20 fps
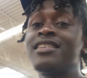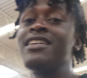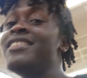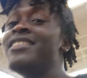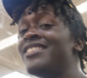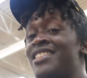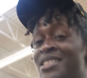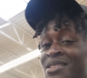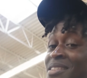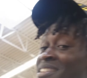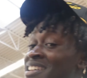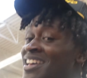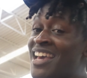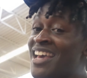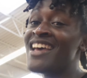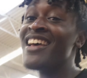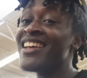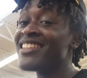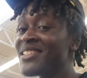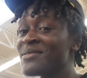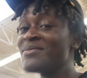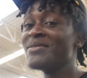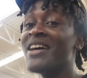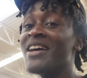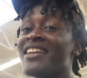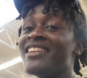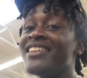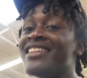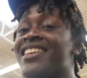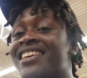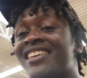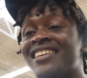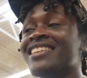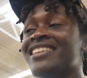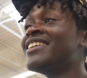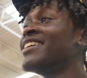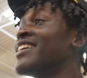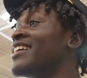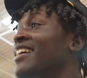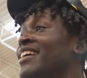to, to, be honest.
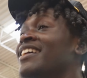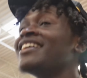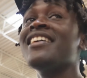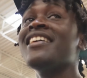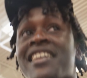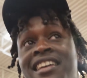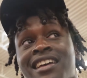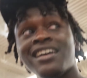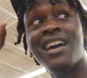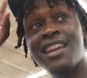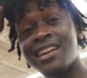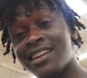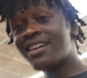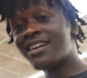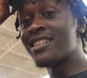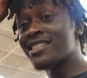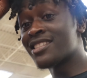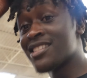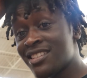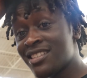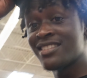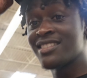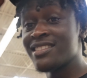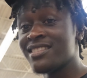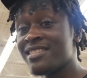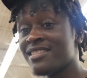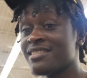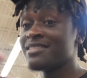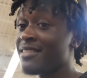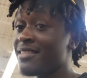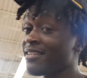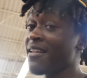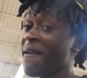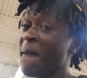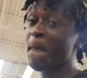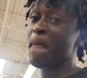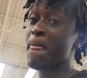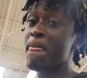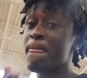Both. I love she the sisters. She was seven